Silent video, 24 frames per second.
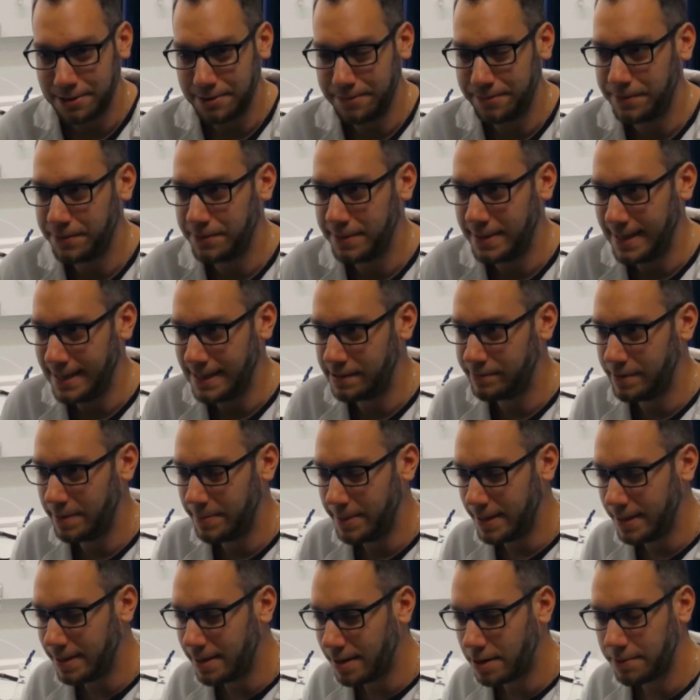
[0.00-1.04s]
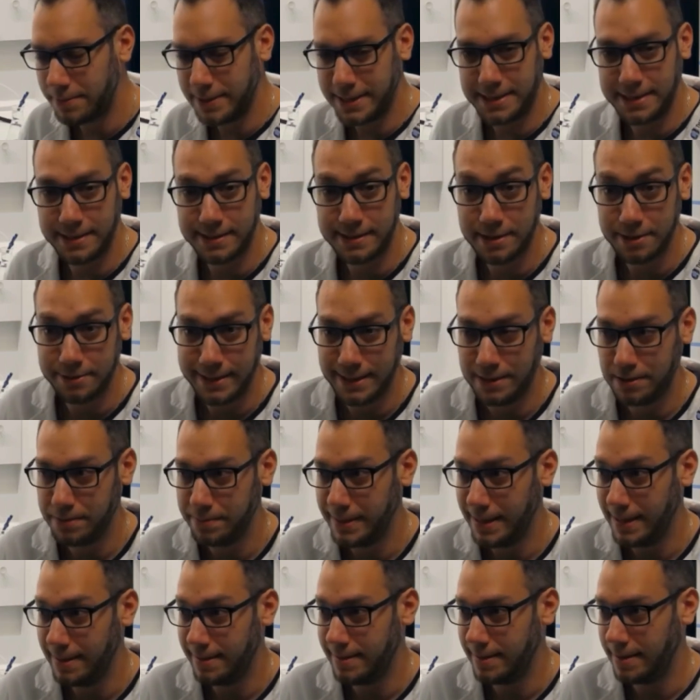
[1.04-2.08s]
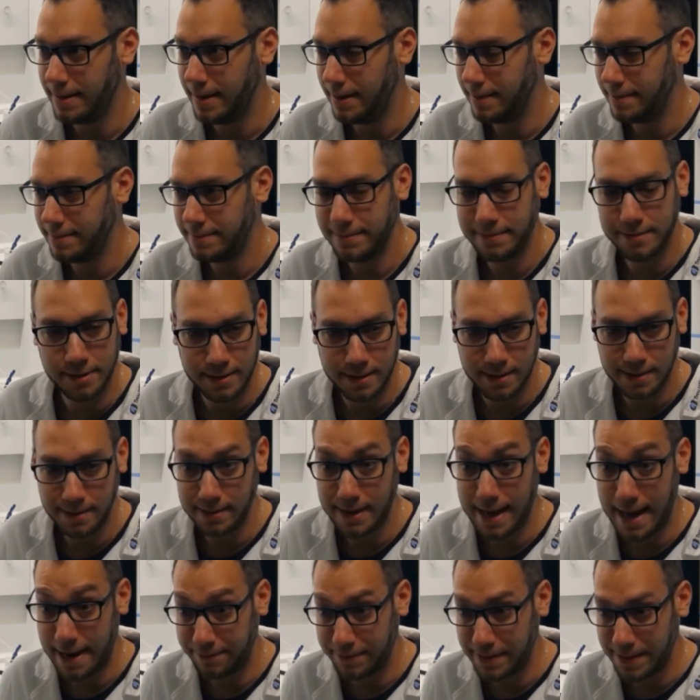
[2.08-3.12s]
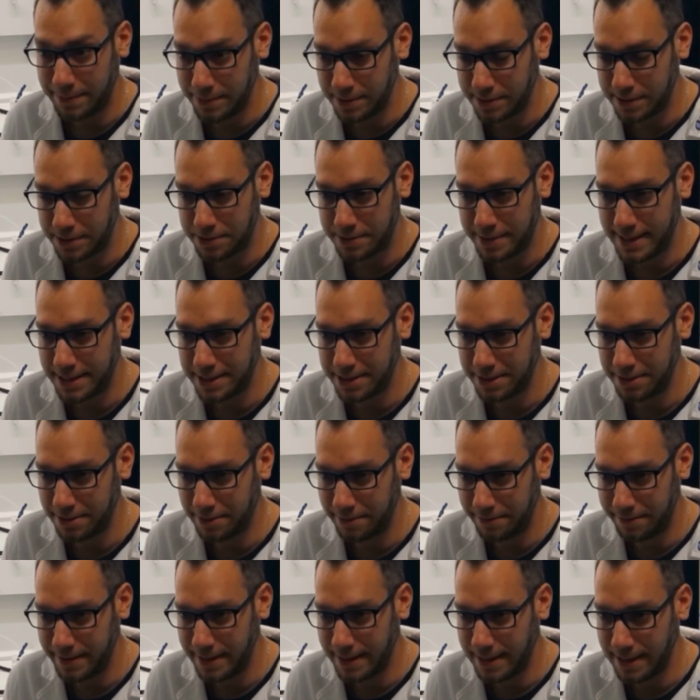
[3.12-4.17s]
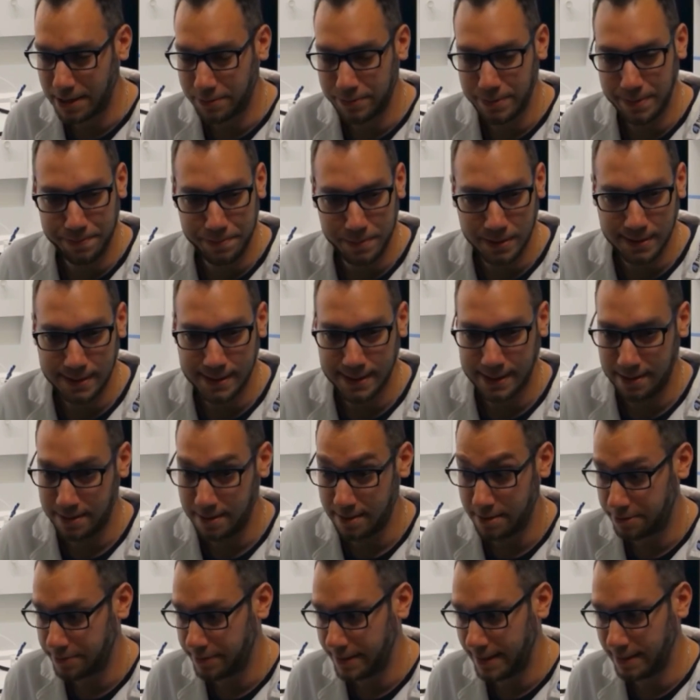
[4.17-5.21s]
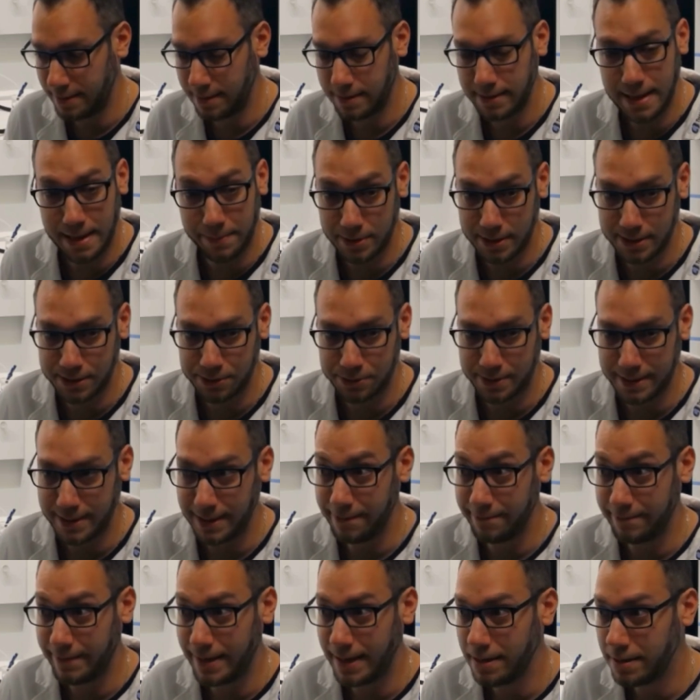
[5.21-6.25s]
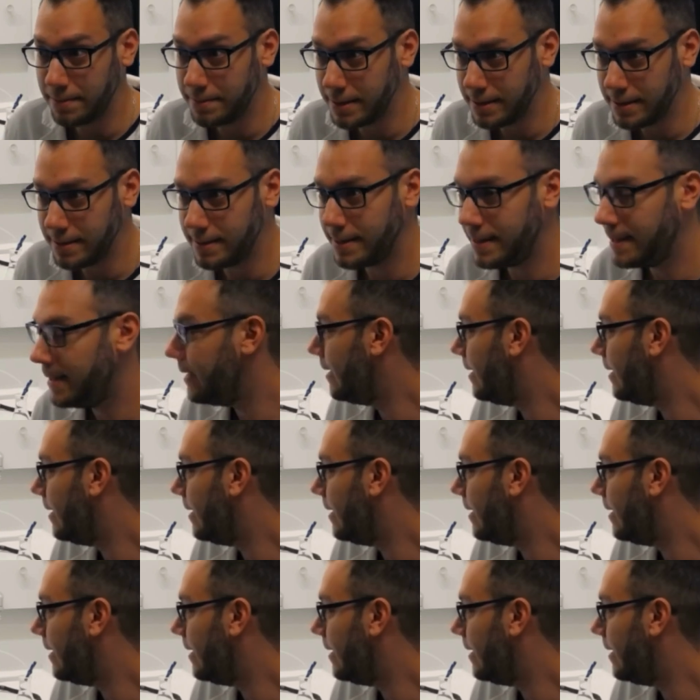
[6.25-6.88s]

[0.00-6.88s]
of today's webinar, which is going to be the live demonstration of the equipment in a real laboratory environment.